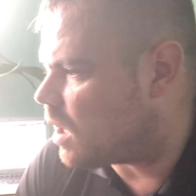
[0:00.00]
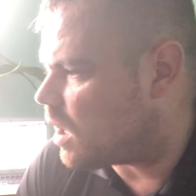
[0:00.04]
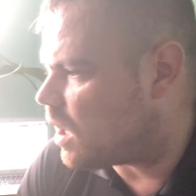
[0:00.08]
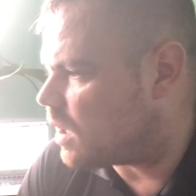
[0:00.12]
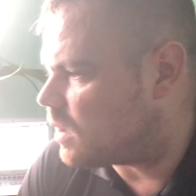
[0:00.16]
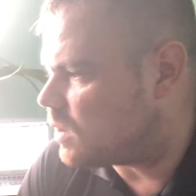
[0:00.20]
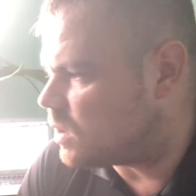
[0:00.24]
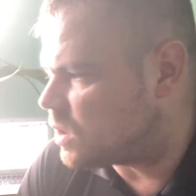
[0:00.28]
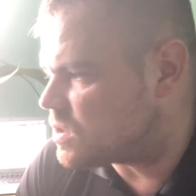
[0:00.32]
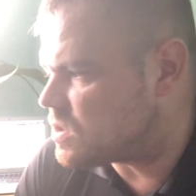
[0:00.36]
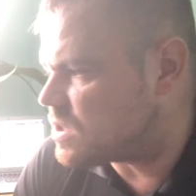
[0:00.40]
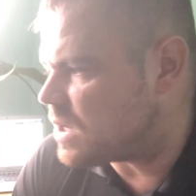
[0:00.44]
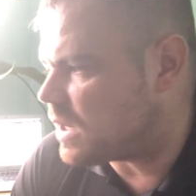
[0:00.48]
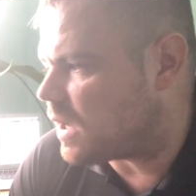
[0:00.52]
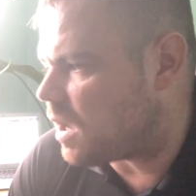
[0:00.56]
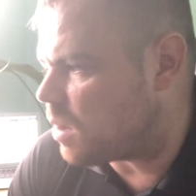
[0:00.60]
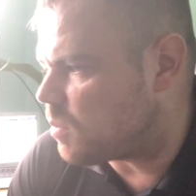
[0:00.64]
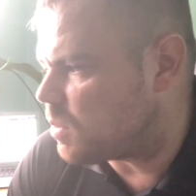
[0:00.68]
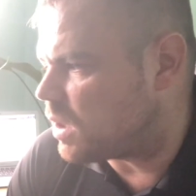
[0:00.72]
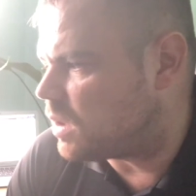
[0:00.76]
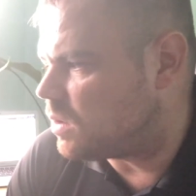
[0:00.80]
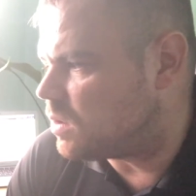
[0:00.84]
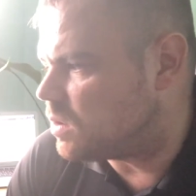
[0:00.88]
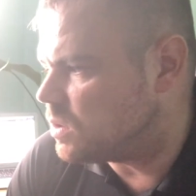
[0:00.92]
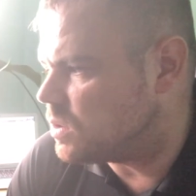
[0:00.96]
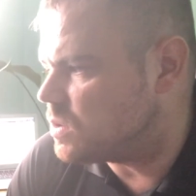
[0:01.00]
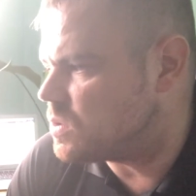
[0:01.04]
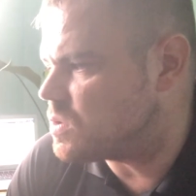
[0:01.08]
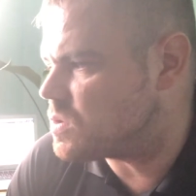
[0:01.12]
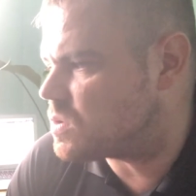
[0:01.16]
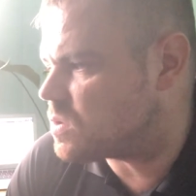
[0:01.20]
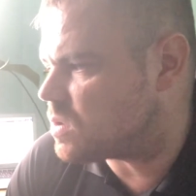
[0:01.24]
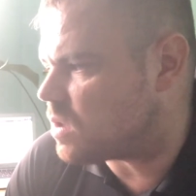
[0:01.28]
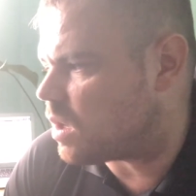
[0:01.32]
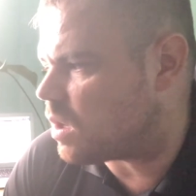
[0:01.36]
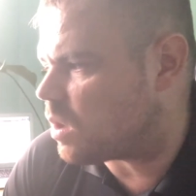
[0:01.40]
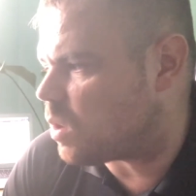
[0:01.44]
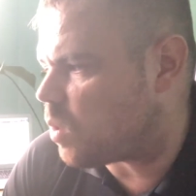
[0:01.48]
looks like I'm going to
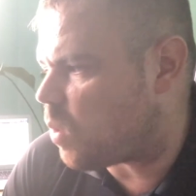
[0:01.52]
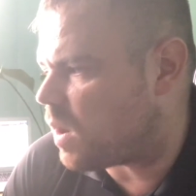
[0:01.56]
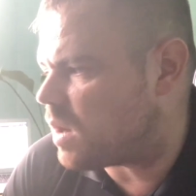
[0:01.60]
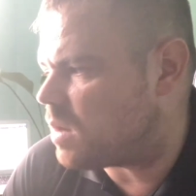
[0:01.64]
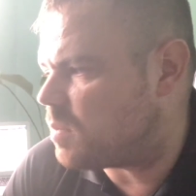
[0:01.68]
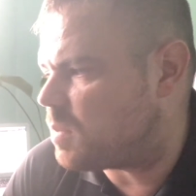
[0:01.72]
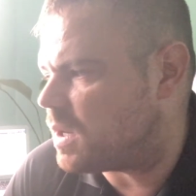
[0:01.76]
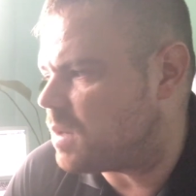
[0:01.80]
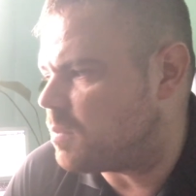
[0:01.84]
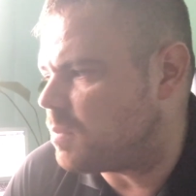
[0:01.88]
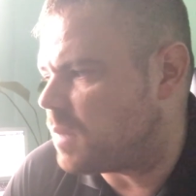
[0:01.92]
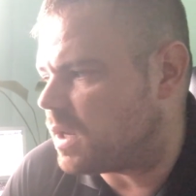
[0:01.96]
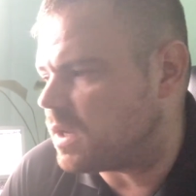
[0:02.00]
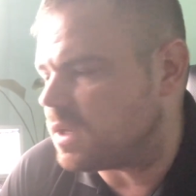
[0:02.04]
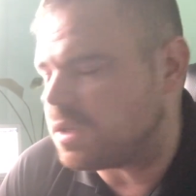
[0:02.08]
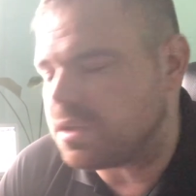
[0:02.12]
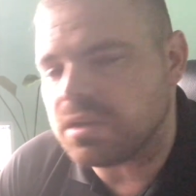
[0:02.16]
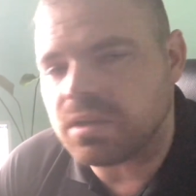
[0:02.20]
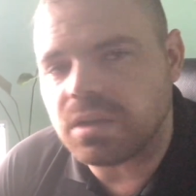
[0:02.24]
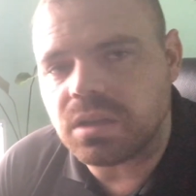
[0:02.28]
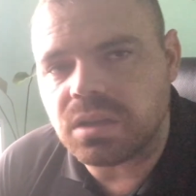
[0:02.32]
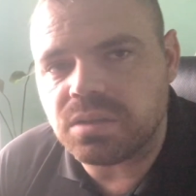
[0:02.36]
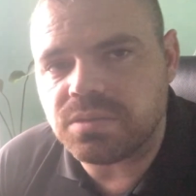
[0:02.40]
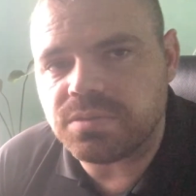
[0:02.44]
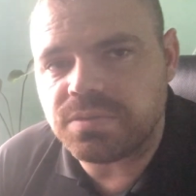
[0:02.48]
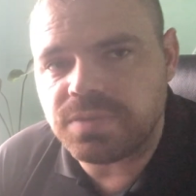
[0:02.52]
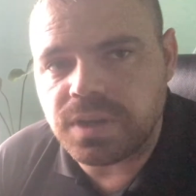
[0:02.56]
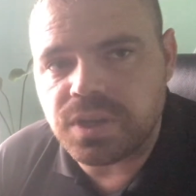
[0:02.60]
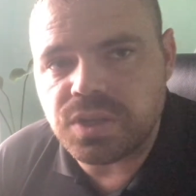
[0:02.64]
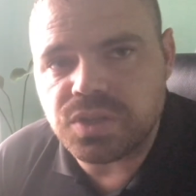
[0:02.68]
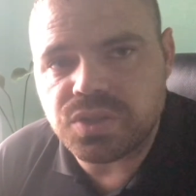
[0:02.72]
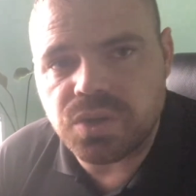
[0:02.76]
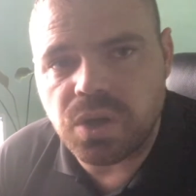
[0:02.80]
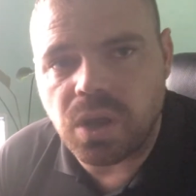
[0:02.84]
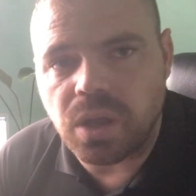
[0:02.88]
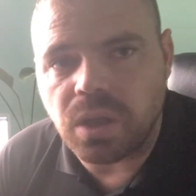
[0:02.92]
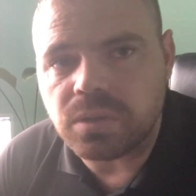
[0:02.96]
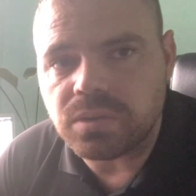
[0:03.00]
lose quite a bit of money in
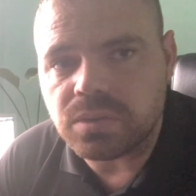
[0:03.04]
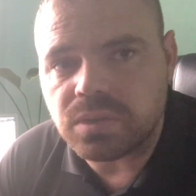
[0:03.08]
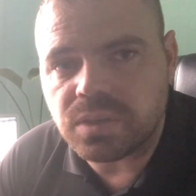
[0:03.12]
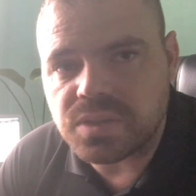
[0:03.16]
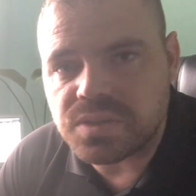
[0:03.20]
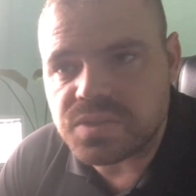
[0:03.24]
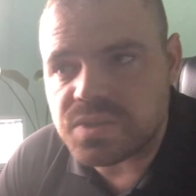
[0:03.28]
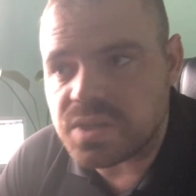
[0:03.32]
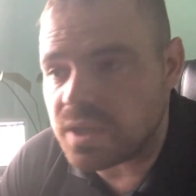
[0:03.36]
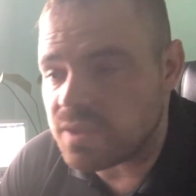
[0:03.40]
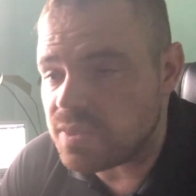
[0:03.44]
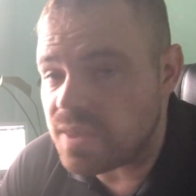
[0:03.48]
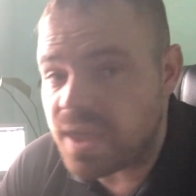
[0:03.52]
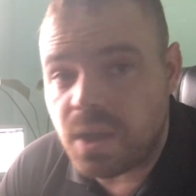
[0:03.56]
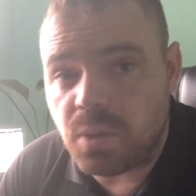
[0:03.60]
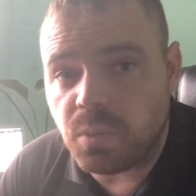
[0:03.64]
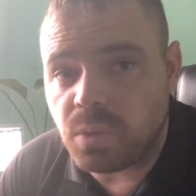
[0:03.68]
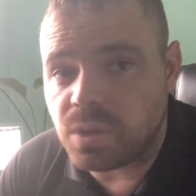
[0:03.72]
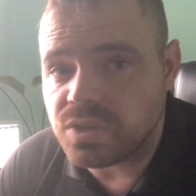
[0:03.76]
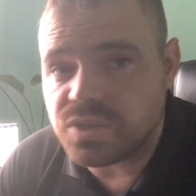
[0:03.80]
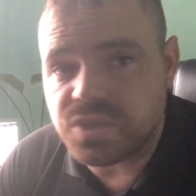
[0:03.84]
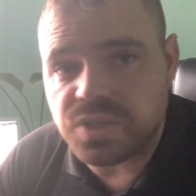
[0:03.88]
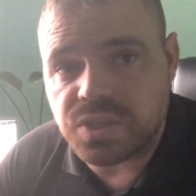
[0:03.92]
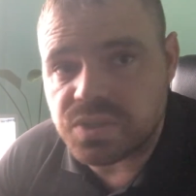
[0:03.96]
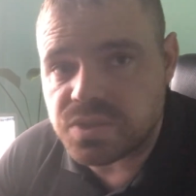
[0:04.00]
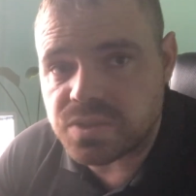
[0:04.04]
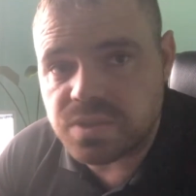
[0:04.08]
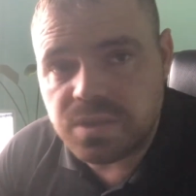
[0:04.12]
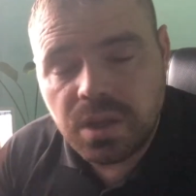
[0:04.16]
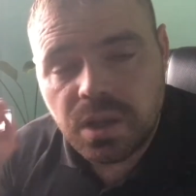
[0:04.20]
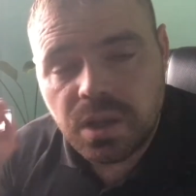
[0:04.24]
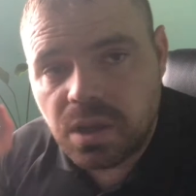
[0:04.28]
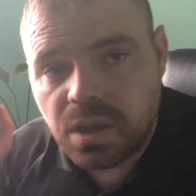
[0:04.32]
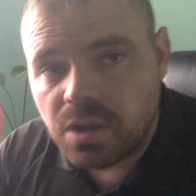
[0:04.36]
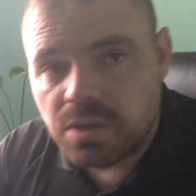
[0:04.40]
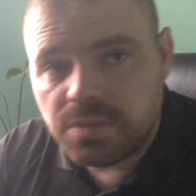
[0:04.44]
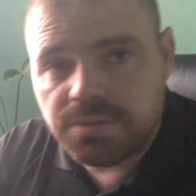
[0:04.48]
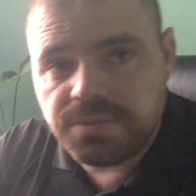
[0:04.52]
Finitron because that one just
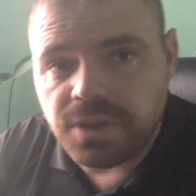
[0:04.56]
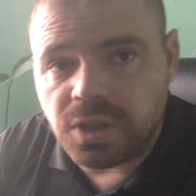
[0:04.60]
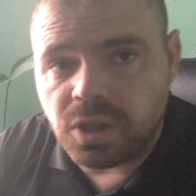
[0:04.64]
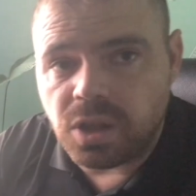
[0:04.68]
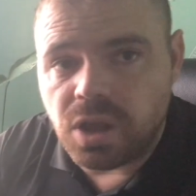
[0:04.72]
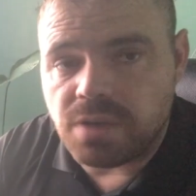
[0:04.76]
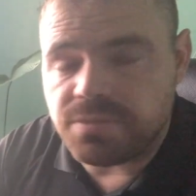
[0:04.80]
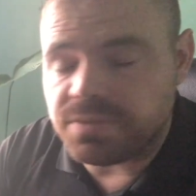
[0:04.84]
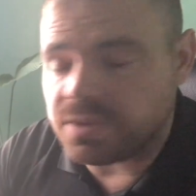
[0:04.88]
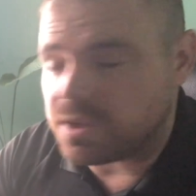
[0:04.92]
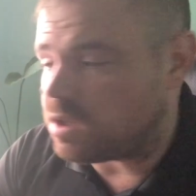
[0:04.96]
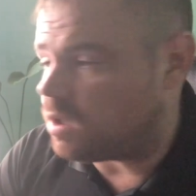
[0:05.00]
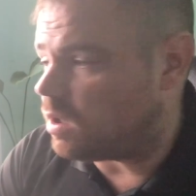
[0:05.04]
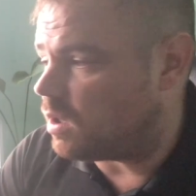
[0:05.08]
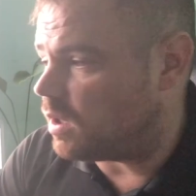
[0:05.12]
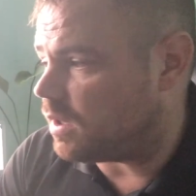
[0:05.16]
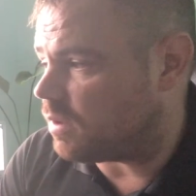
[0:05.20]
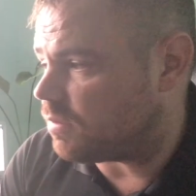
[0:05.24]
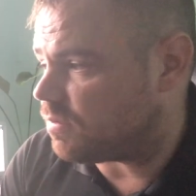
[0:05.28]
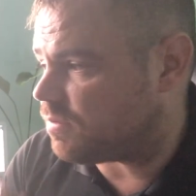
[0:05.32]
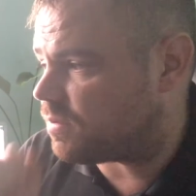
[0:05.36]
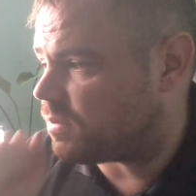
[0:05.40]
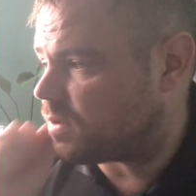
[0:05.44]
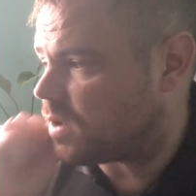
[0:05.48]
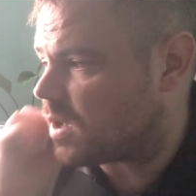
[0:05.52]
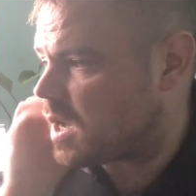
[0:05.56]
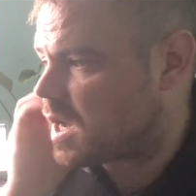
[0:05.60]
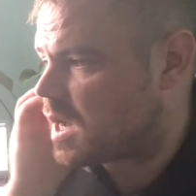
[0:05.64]
fell off a cliff